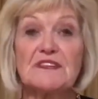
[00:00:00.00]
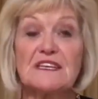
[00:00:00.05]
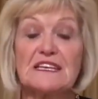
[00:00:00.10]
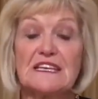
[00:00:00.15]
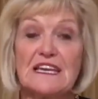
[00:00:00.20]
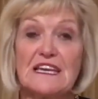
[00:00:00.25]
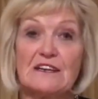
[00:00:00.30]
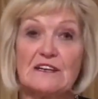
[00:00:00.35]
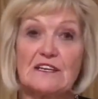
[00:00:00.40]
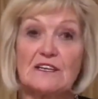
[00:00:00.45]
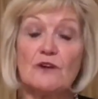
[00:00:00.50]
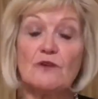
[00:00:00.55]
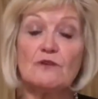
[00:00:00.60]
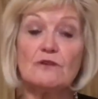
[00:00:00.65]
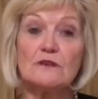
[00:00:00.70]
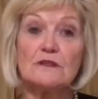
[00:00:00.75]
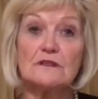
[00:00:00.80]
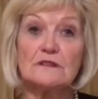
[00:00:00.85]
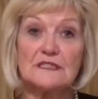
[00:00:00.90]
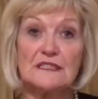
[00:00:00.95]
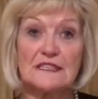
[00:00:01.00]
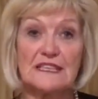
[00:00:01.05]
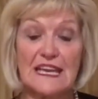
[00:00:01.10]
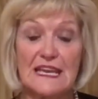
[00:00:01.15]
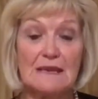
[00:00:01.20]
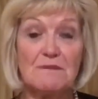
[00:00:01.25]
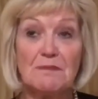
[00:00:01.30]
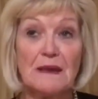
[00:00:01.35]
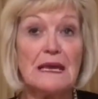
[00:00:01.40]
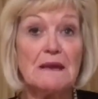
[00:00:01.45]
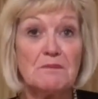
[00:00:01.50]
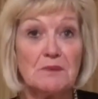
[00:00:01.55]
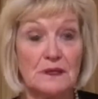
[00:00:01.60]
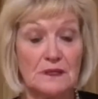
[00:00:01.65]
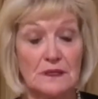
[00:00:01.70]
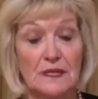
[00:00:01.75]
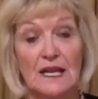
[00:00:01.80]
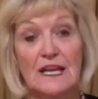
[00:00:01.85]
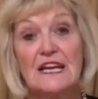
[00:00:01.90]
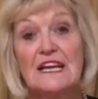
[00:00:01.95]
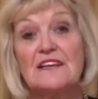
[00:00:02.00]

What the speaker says: the key people